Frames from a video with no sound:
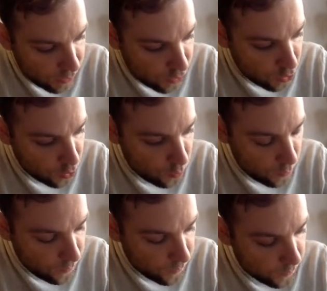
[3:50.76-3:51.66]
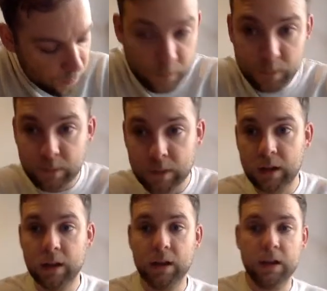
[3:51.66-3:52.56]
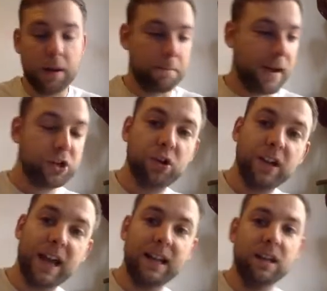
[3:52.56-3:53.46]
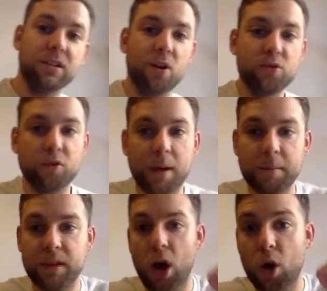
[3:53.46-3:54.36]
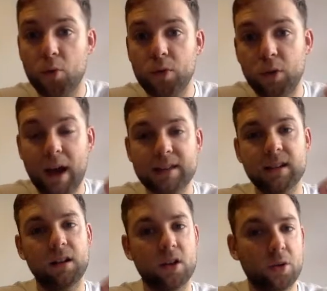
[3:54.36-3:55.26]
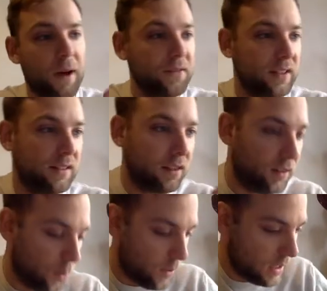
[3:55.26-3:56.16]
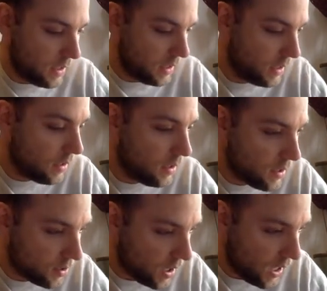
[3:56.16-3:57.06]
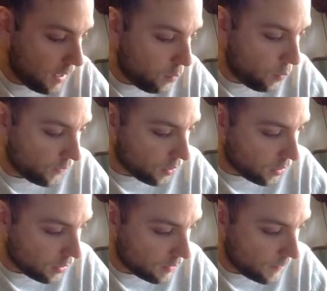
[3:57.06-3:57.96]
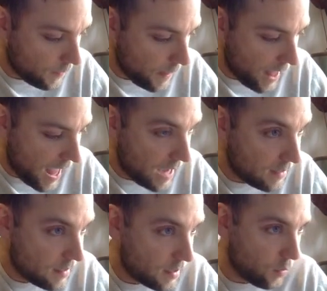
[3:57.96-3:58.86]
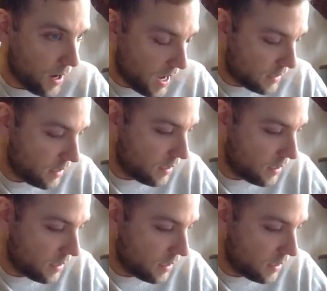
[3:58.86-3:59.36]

2. Make sure you get it in your notes. Remember, the only way to learn maths is to do it. So here we've got x squared